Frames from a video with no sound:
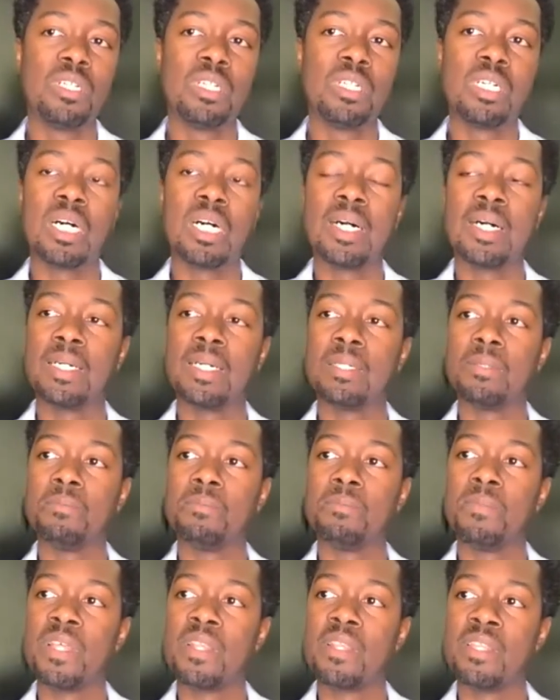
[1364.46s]
um,
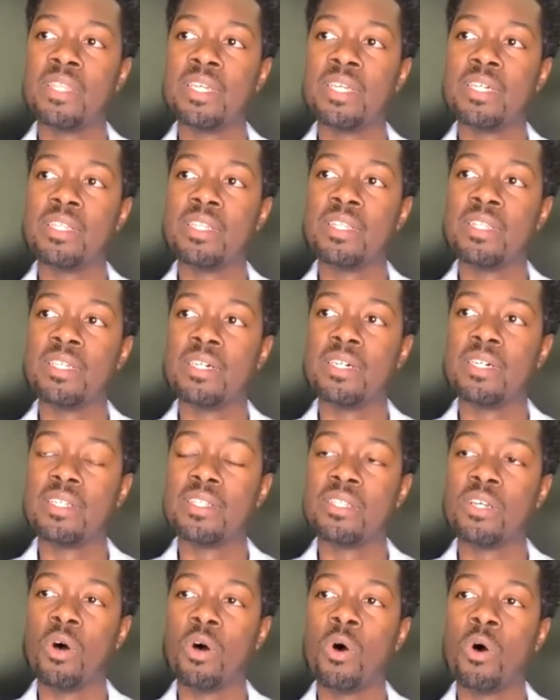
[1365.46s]
the, the,
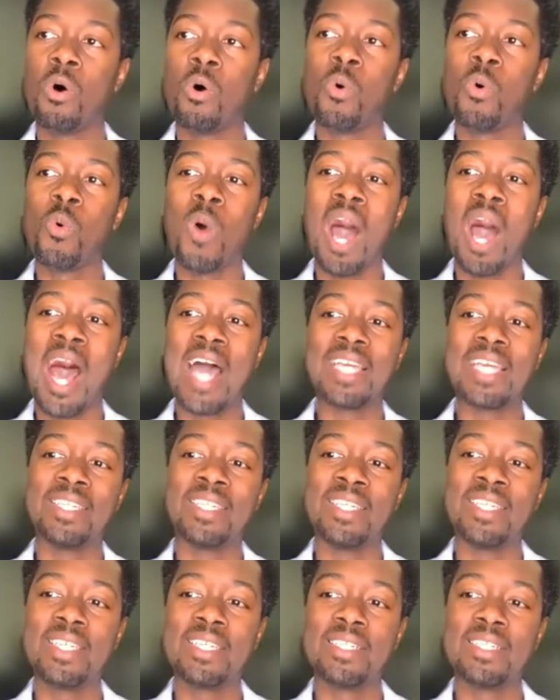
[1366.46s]
the whole
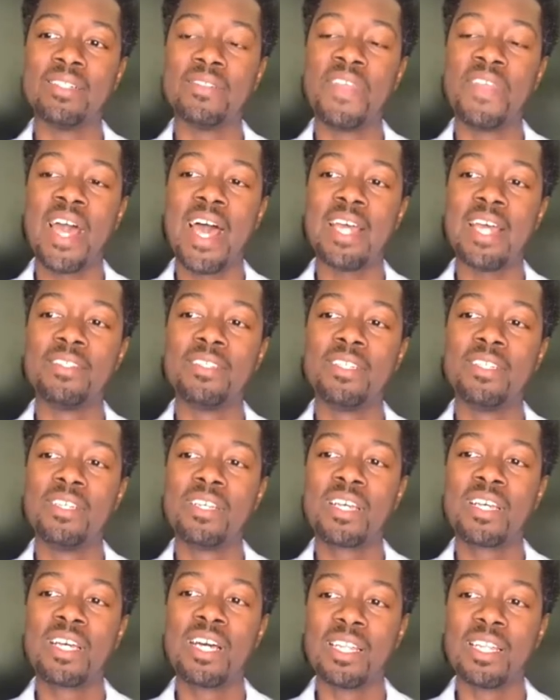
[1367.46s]
idea that
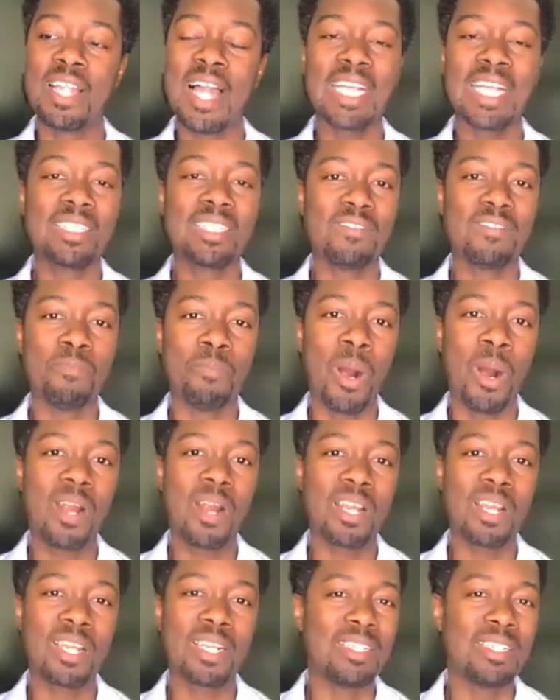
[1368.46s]
collective
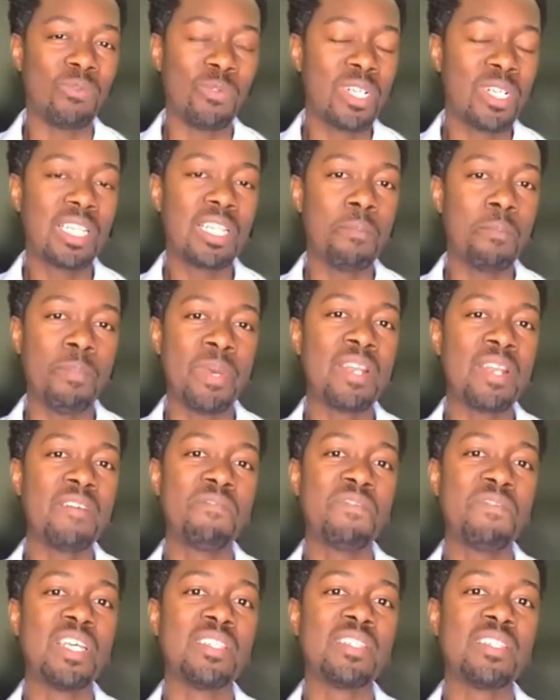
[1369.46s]
bargaining really
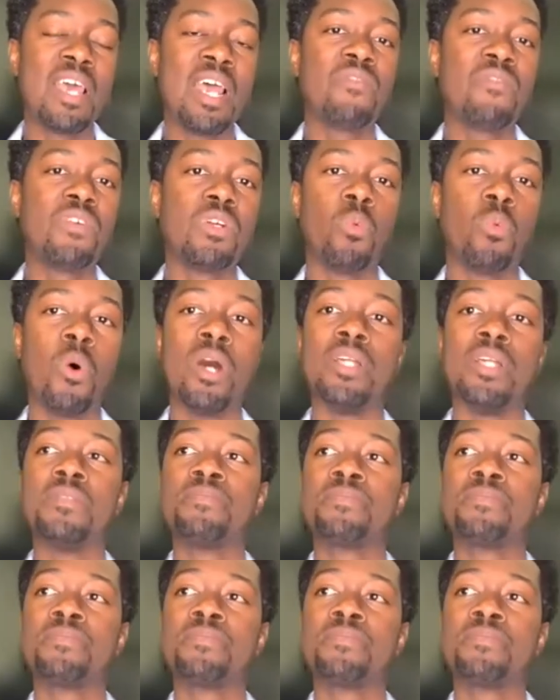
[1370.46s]
benefits everyone.